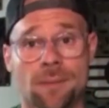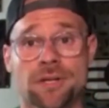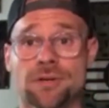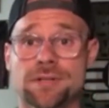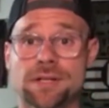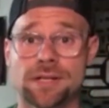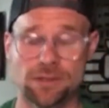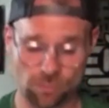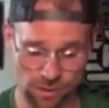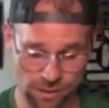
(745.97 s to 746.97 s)
I mean, you're
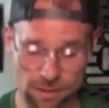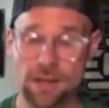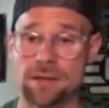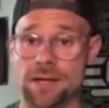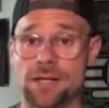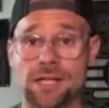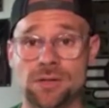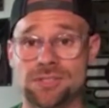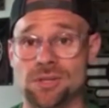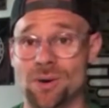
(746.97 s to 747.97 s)
dealing with the
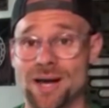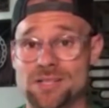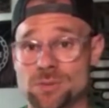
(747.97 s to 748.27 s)
iliopsoas,